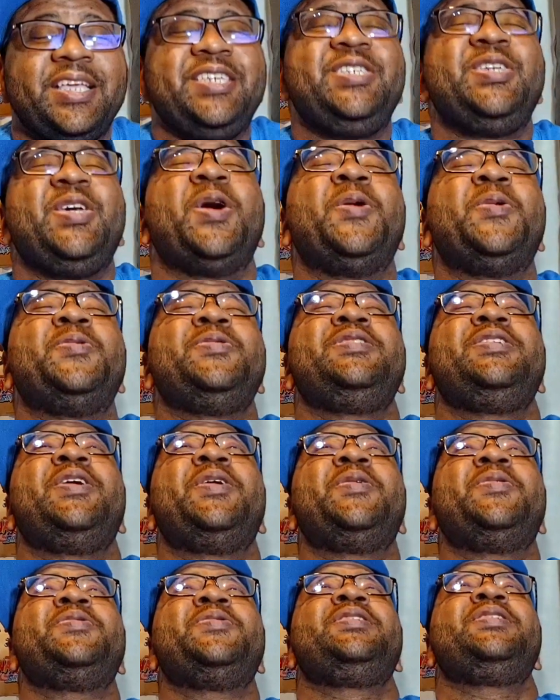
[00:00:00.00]
Yo,
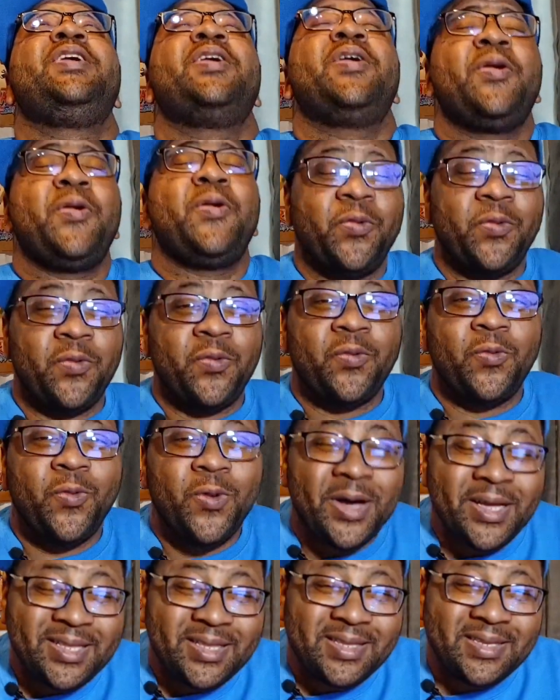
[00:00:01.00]
yo, yo,
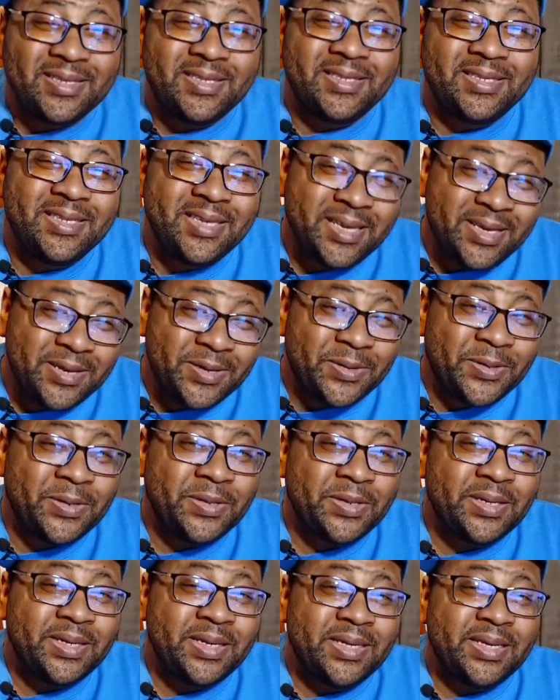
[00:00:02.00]
what the
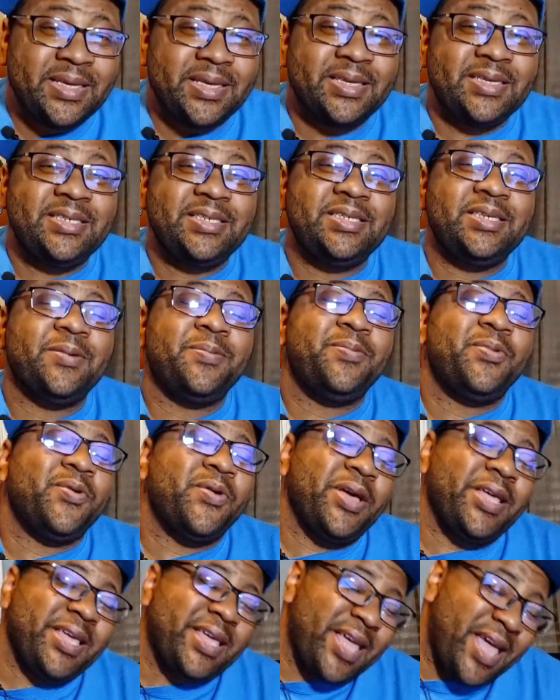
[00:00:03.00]
deal? It's your
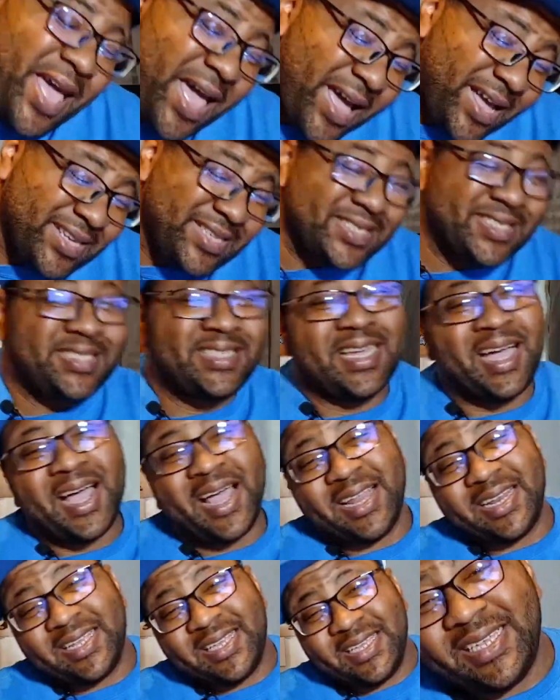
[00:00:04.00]
boy
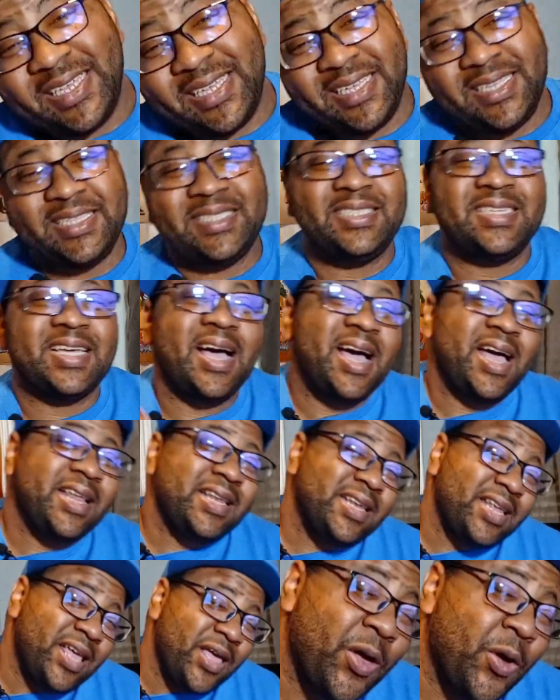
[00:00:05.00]

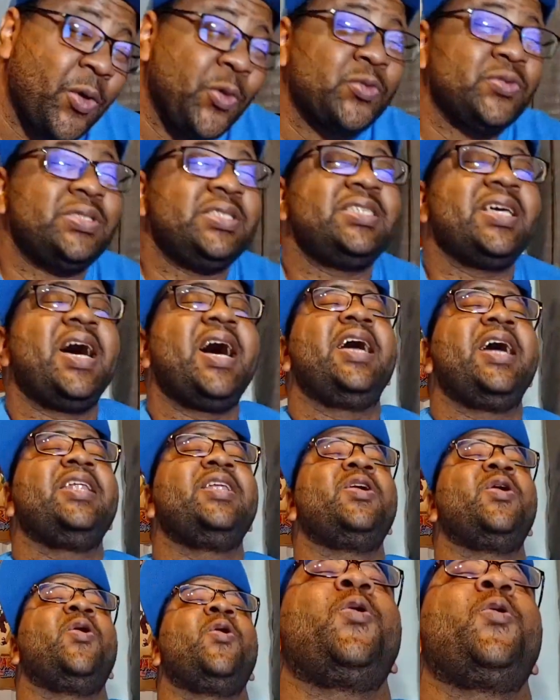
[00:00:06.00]

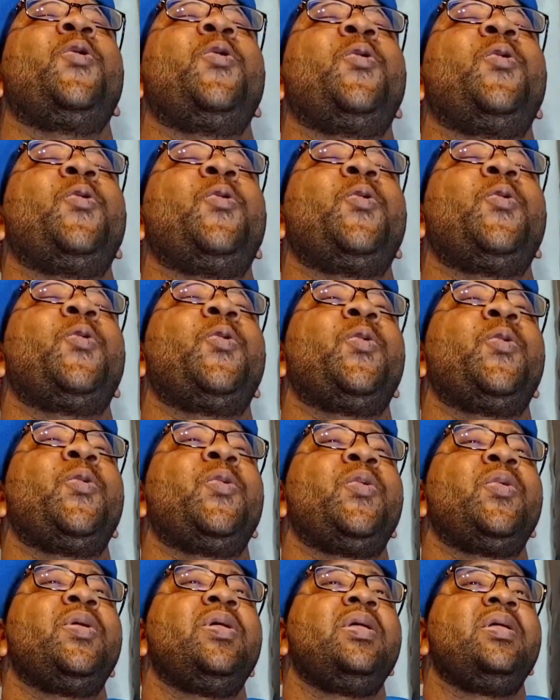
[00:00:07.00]
X.E.L.O.
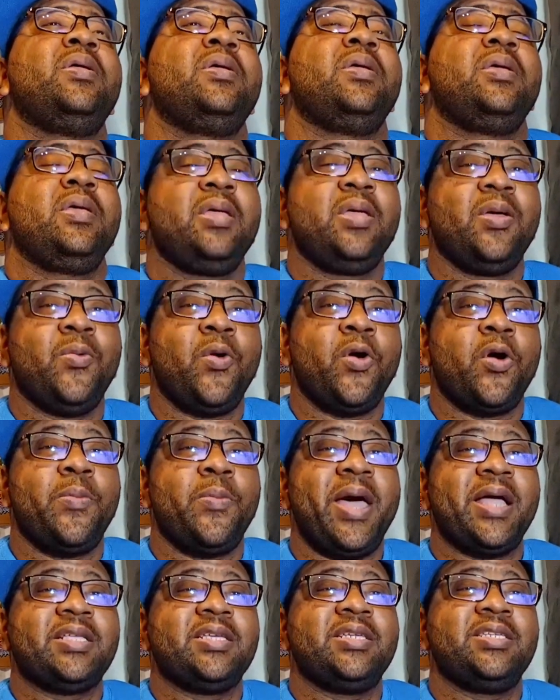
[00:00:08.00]

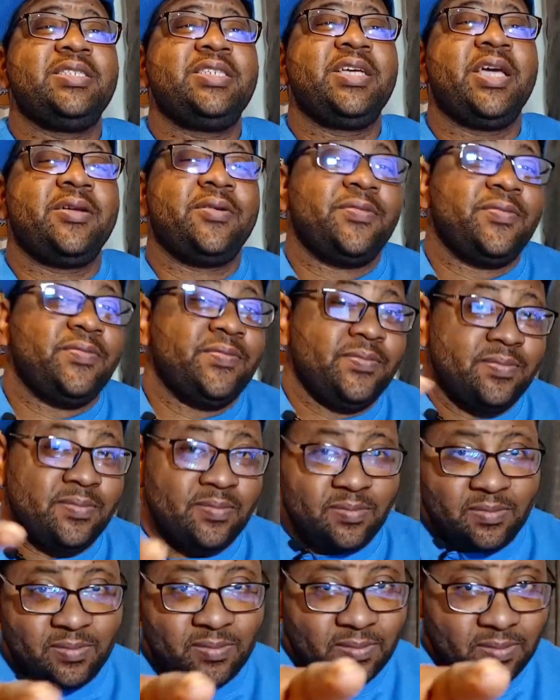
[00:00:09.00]
Welcome back to the channel.
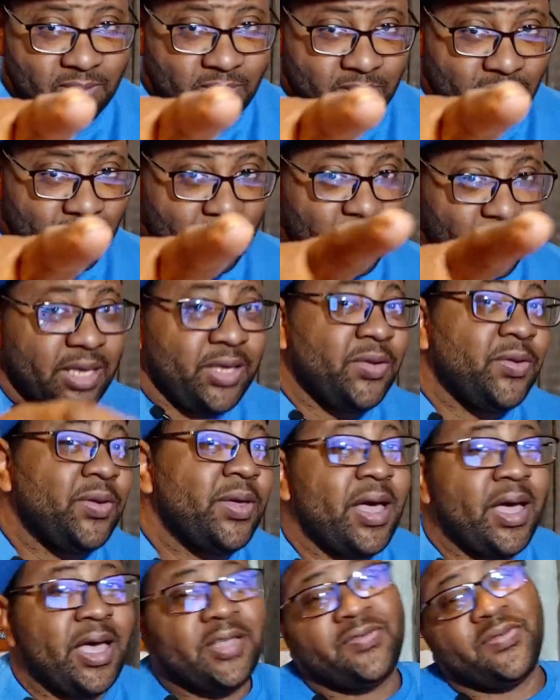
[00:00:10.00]
Thank you
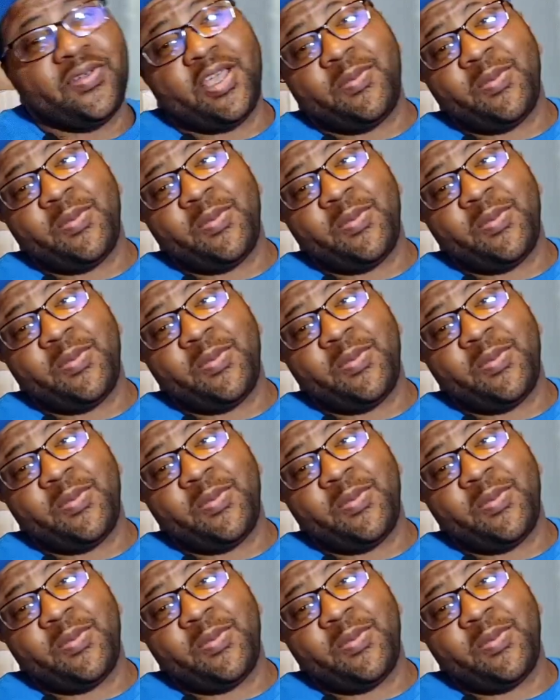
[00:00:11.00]
guys for